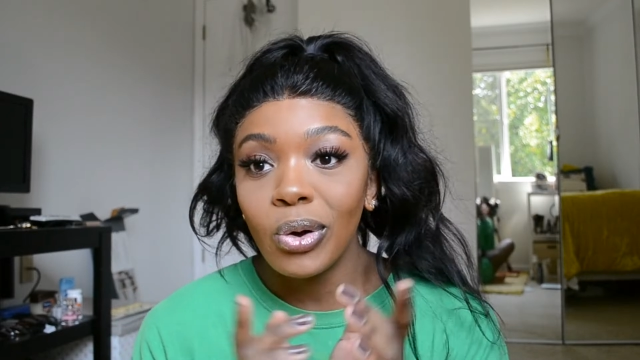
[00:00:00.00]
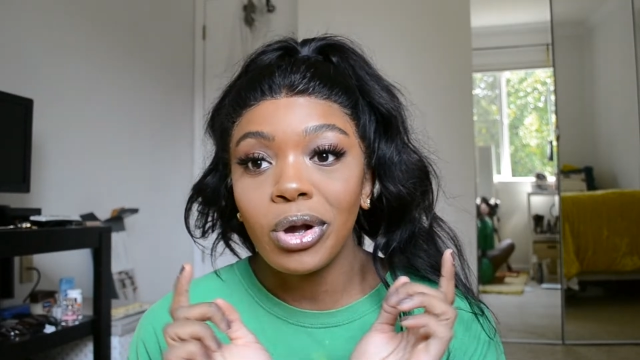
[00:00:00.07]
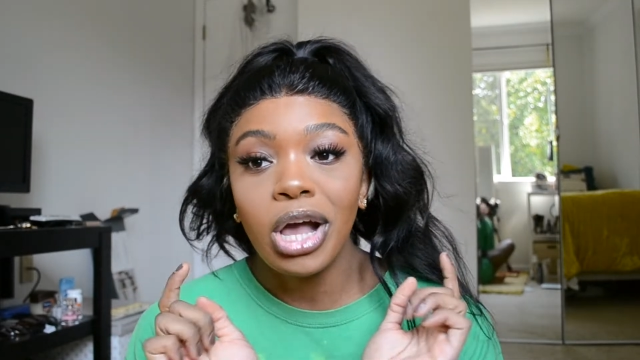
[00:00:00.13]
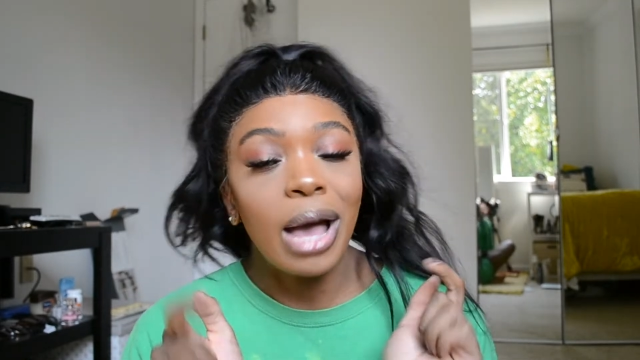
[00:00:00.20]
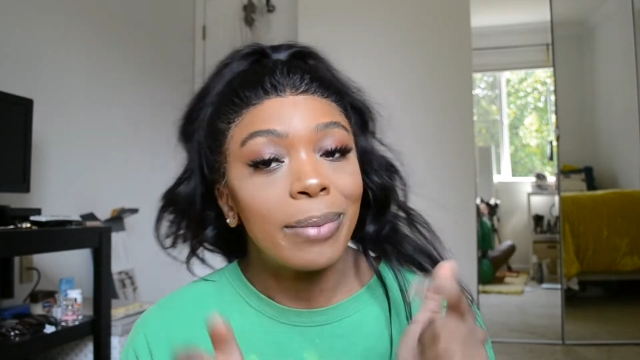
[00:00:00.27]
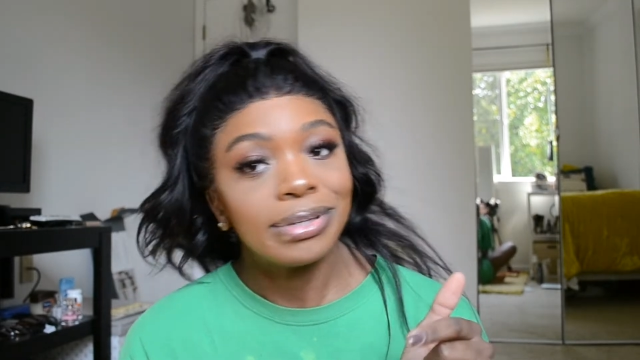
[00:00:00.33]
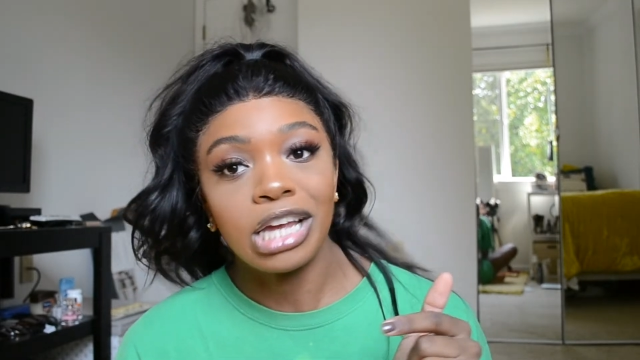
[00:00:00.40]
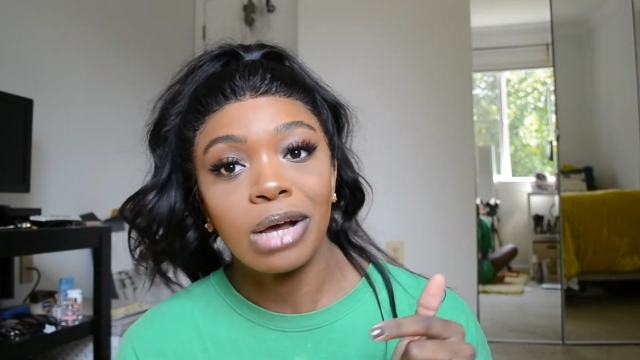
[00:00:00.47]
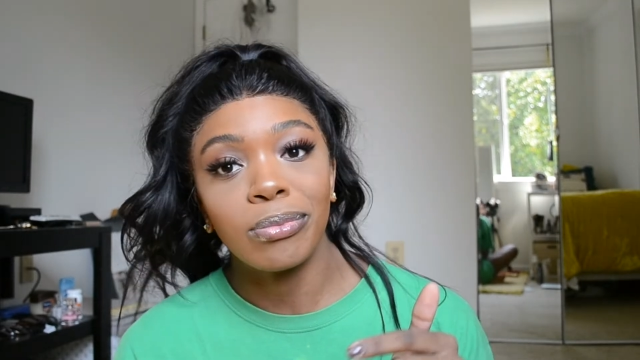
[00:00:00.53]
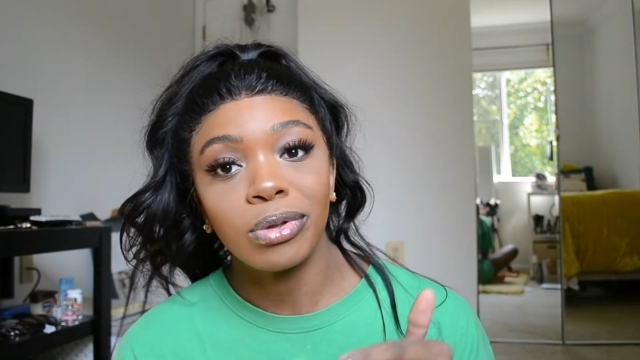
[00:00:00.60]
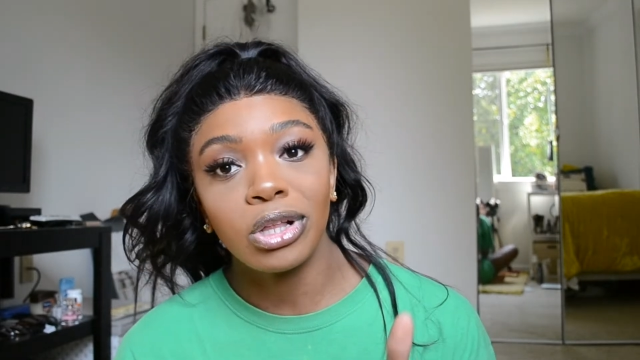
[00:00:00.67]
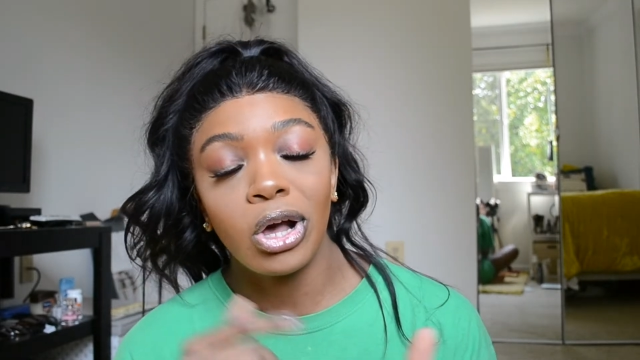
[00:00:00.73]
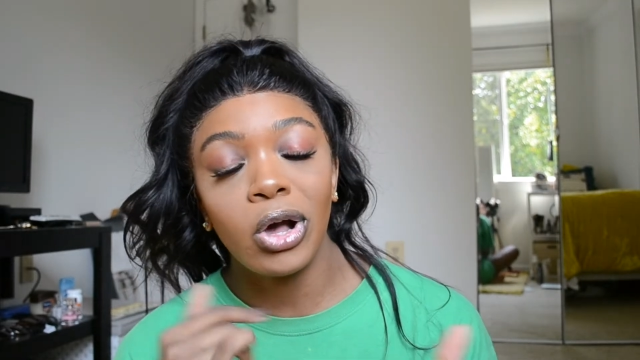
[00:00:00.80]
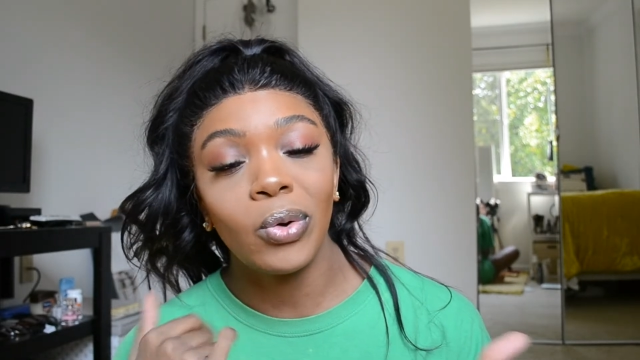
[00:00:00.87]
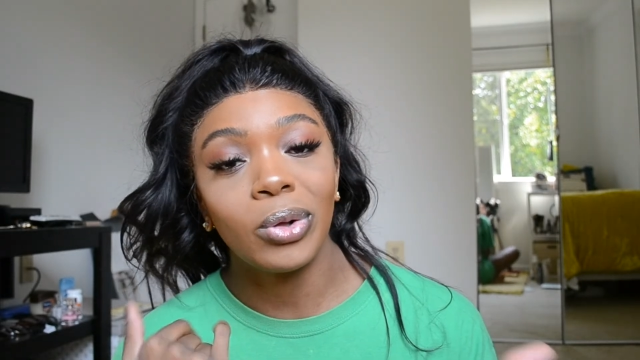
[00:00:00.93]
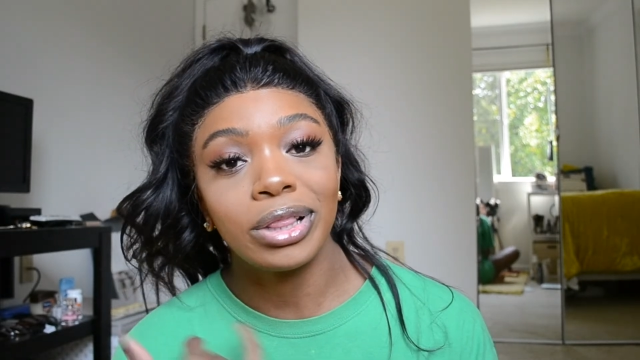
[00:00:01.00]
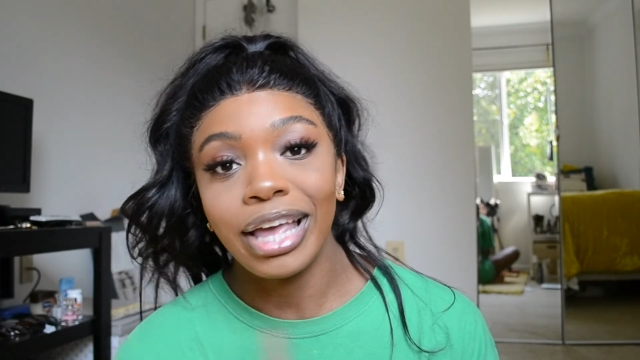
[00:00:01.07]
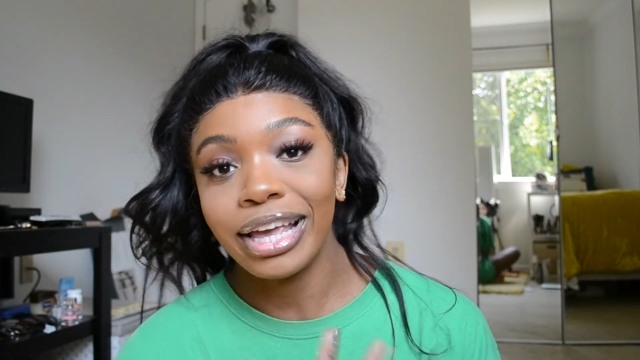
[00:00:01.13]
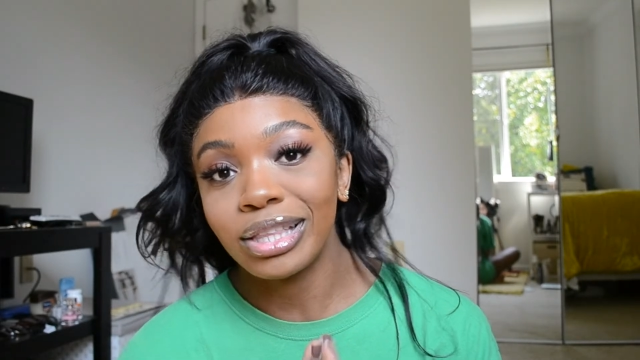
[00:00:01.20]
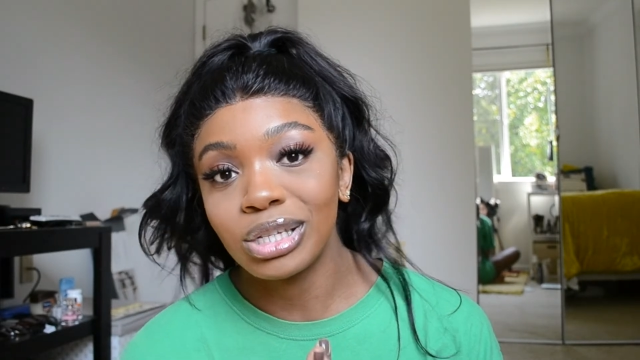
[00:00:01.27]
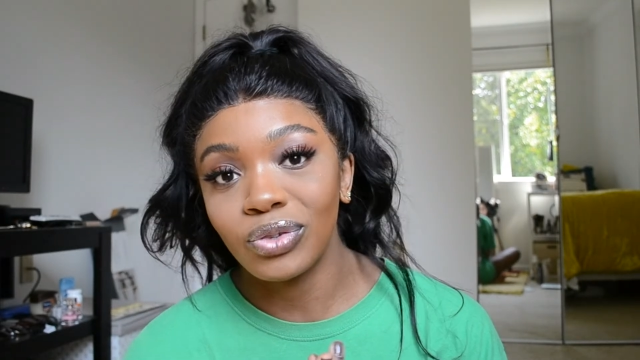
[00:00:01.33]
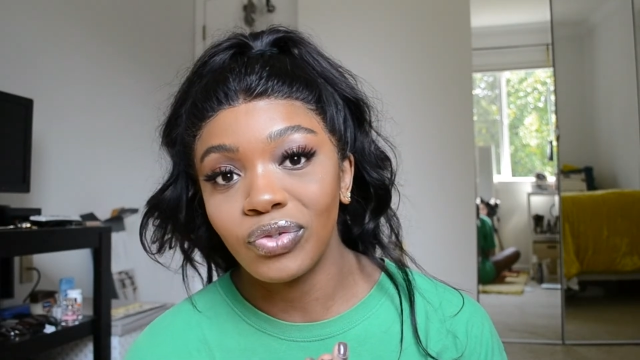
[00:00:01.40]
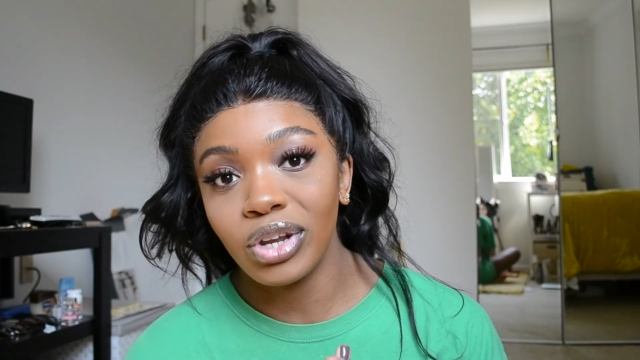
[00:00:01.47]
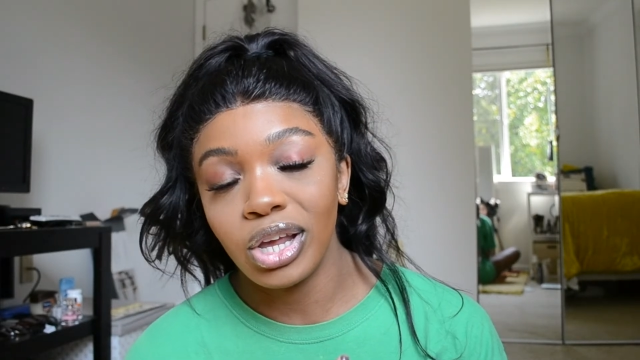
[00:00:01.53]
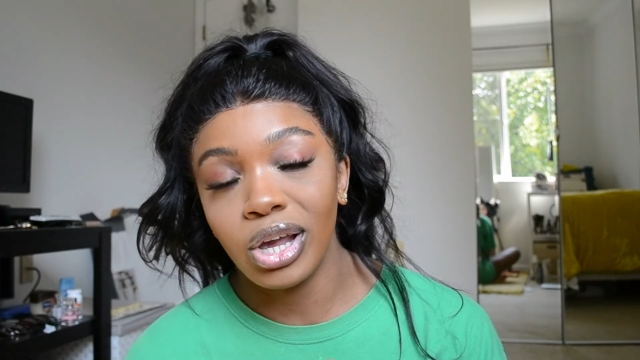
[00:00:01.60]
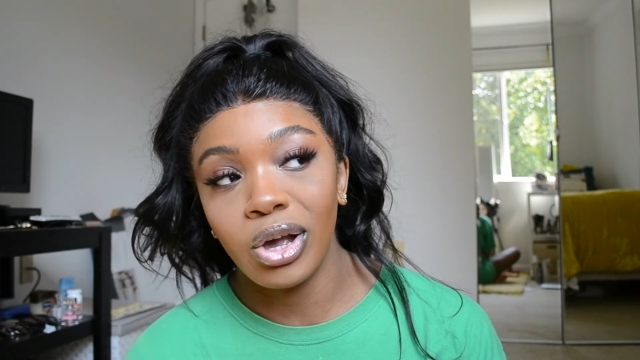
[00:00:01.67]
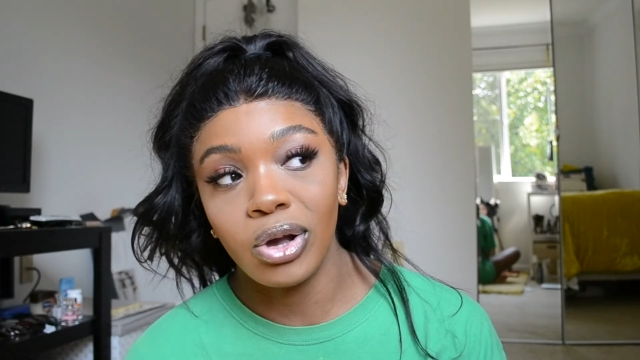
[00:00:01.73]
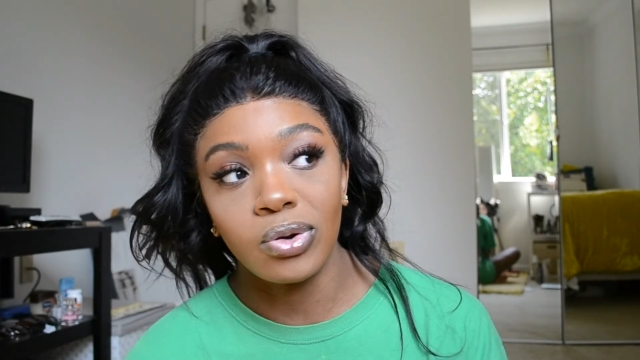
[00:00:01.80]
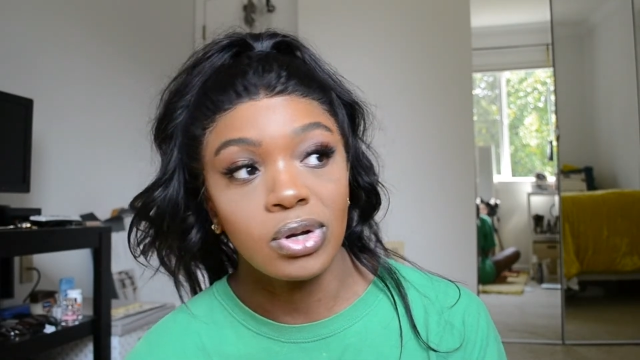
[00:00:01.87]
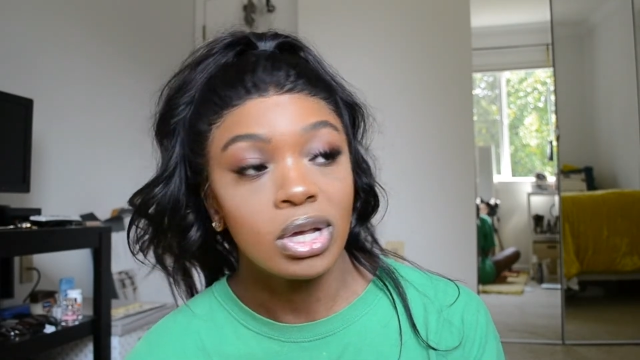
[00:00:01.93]
Comment down below, like this
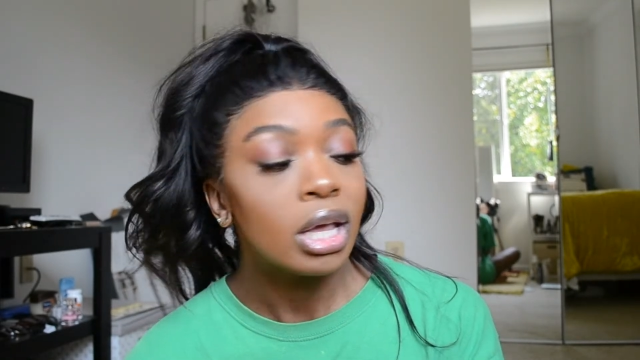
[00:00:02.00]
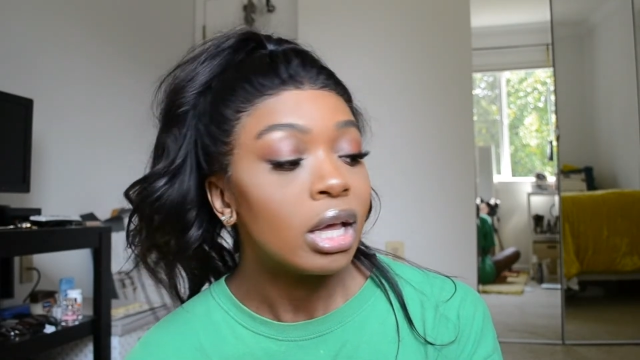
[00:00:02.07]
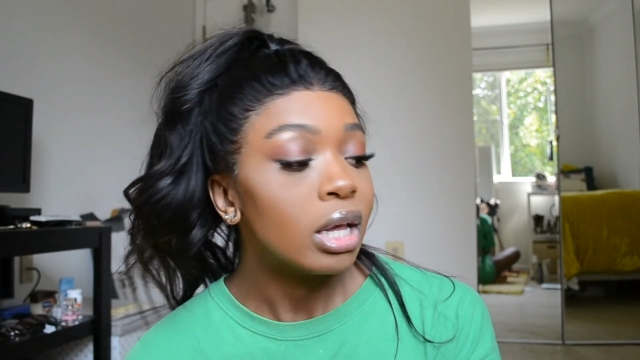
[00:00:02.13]
video.